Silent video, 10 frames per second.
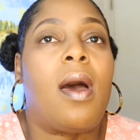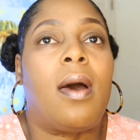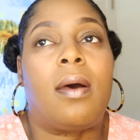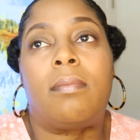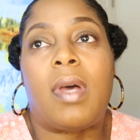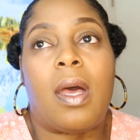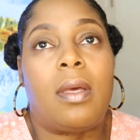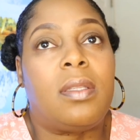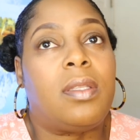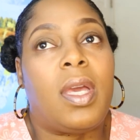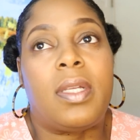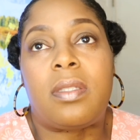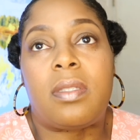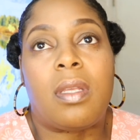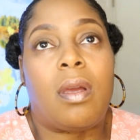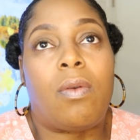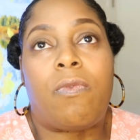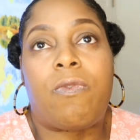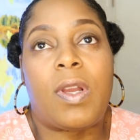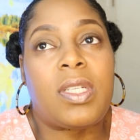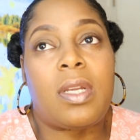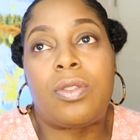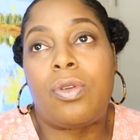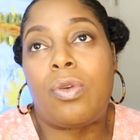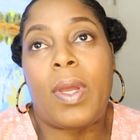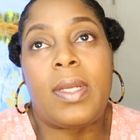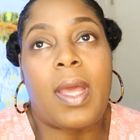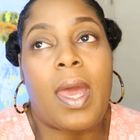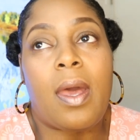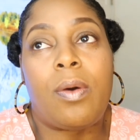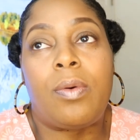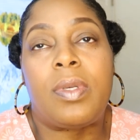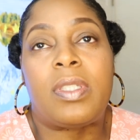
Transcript: Um, it's fresh out of school right now,